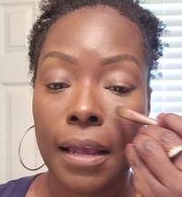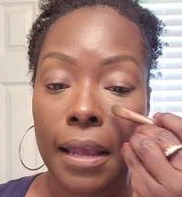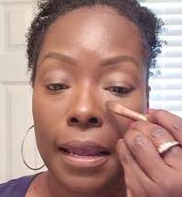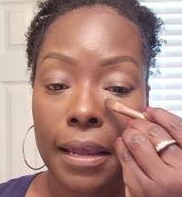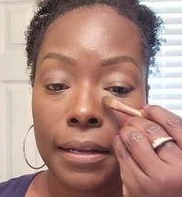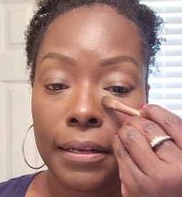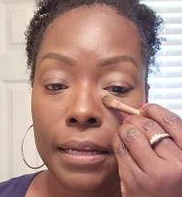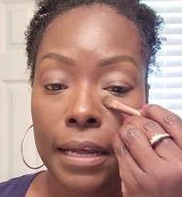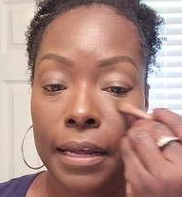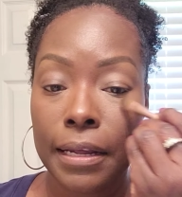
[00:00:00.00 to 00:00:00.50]

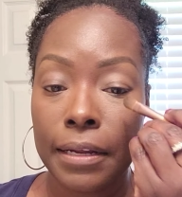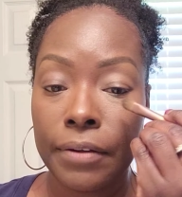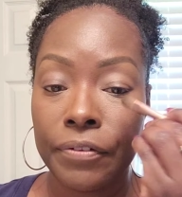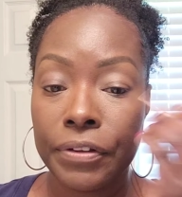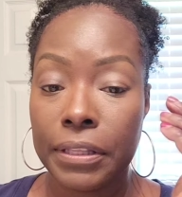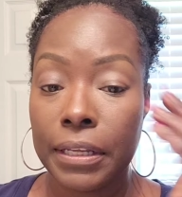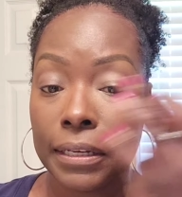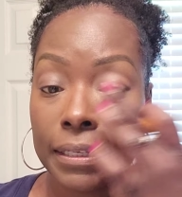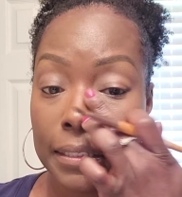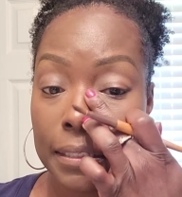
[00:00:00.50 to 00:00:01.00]
and that
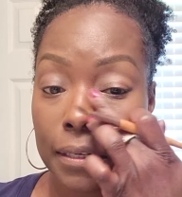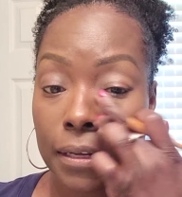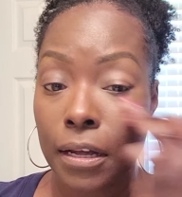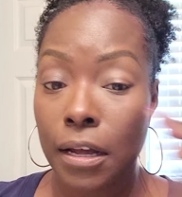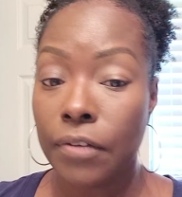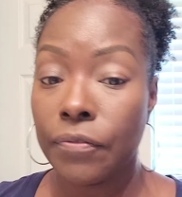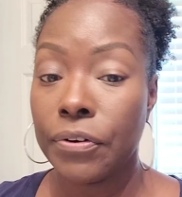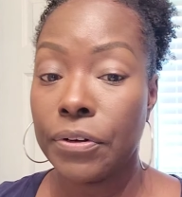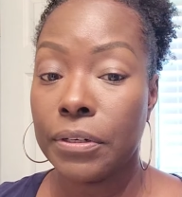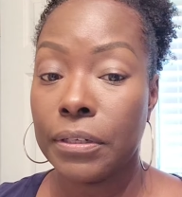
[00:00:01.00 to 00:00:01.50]
everything is
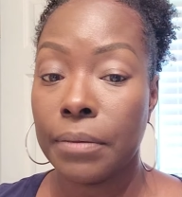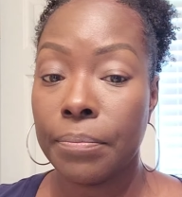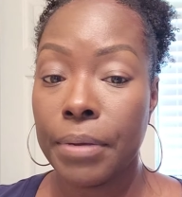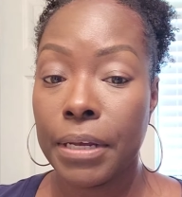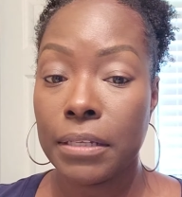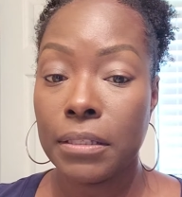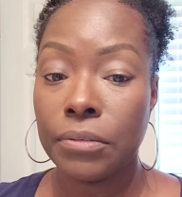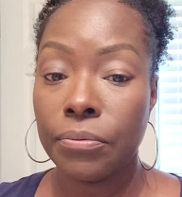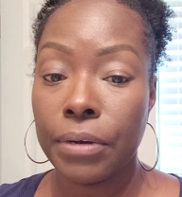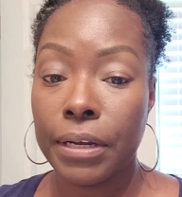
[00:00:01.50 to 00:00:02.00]
covered the
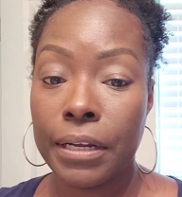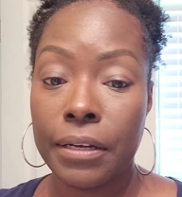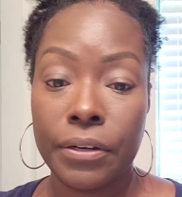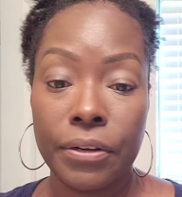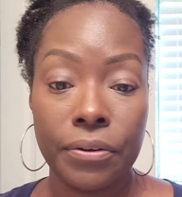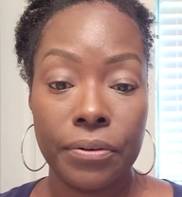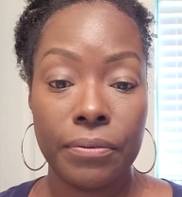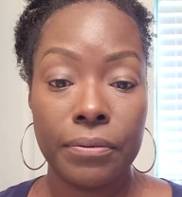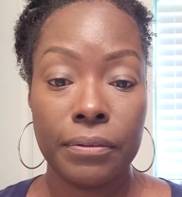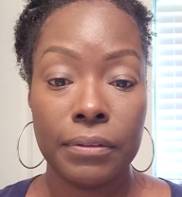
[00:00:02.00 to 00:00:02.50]
best way
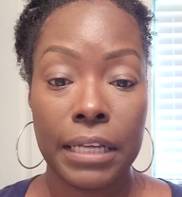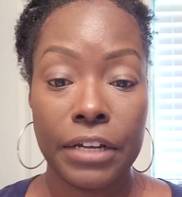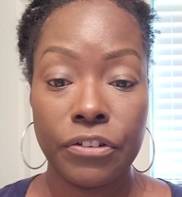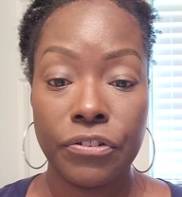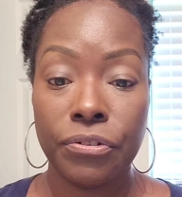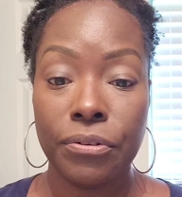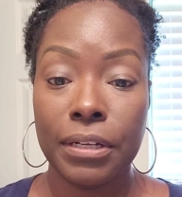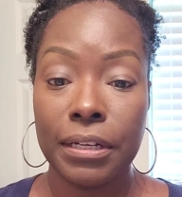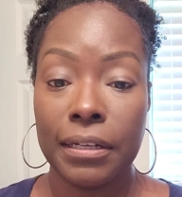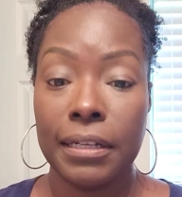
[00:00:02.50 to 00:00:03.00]
that
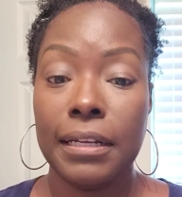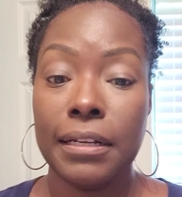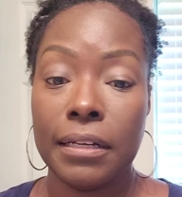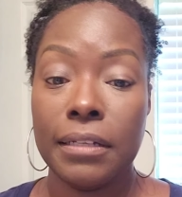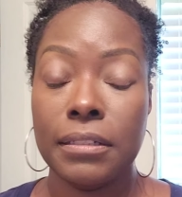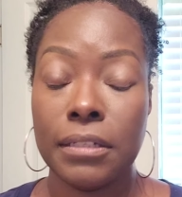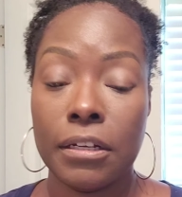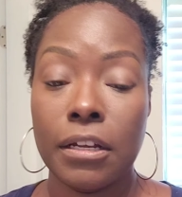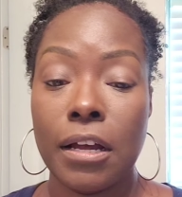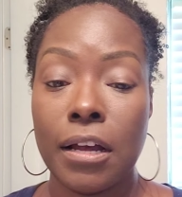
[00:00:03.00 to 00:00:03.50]
you can get it
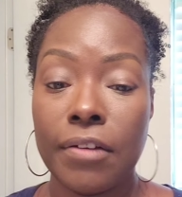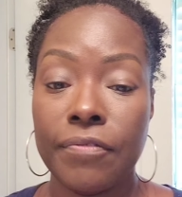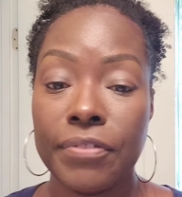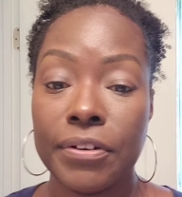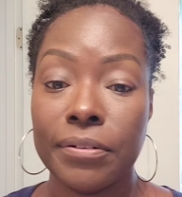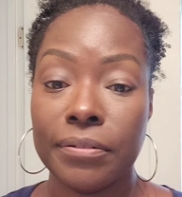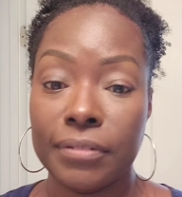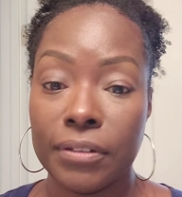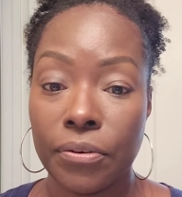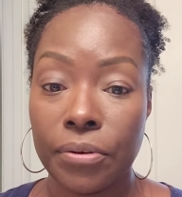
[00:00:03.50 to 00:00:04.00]
to
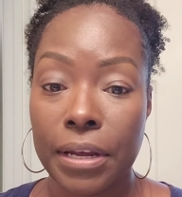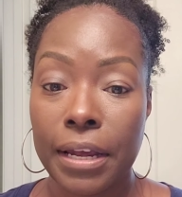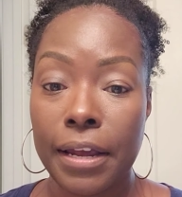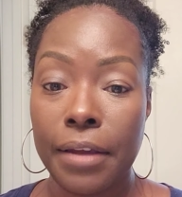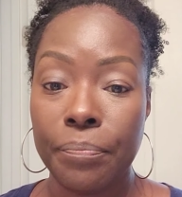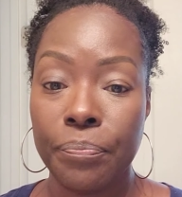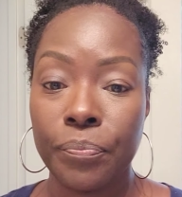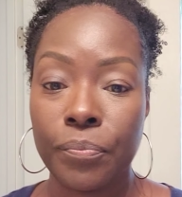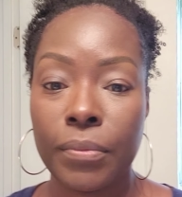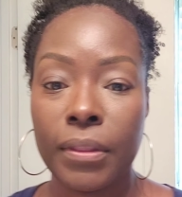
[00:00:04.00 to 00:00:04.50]
cover. Okay,
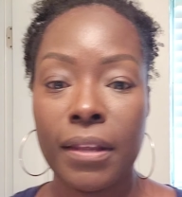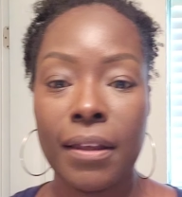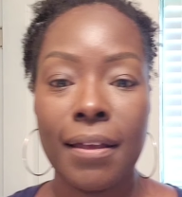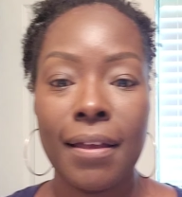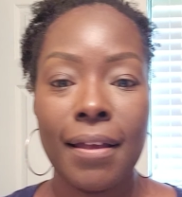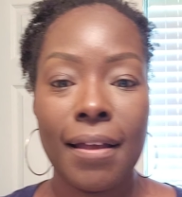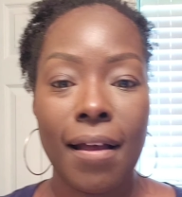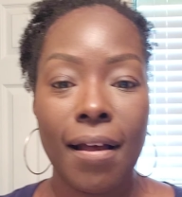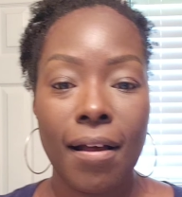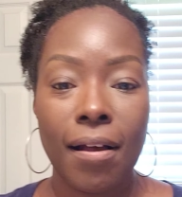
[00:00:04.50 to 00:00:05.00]

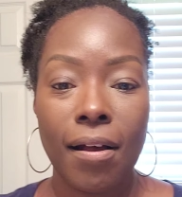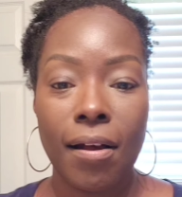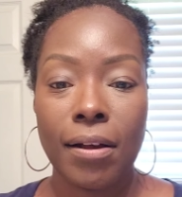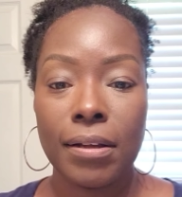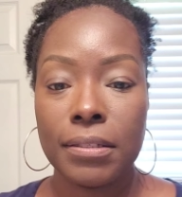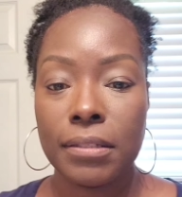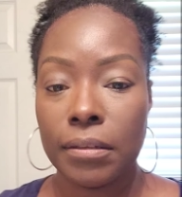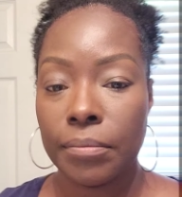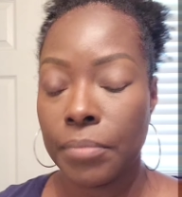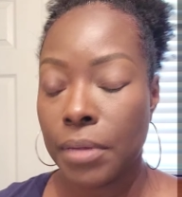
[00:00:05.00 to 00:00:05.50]

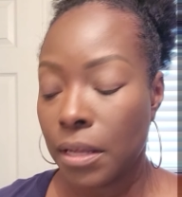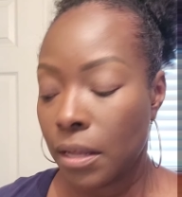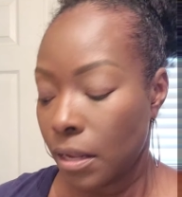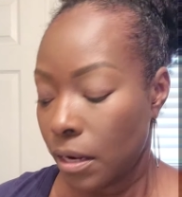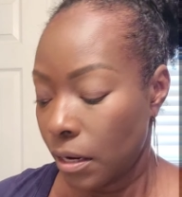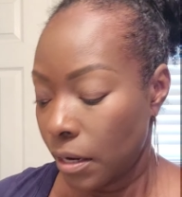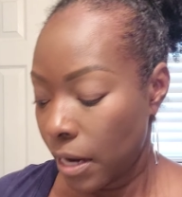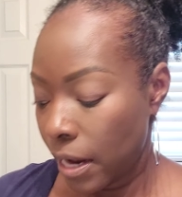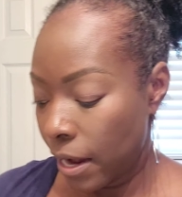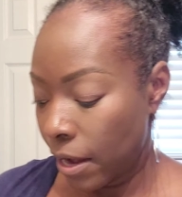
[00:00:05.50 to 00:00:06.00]
awesome.
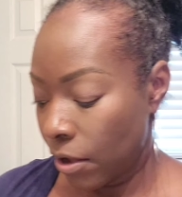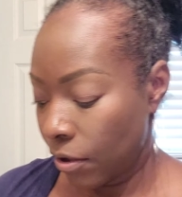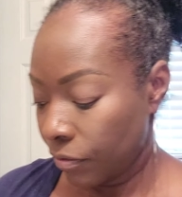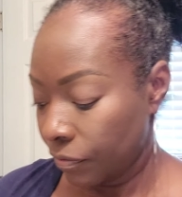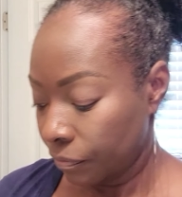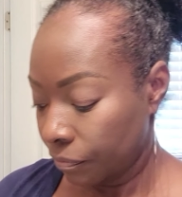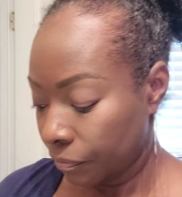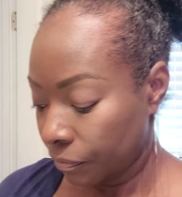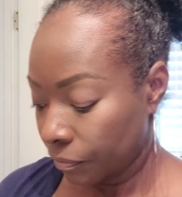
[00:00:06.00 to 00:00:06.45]
Now,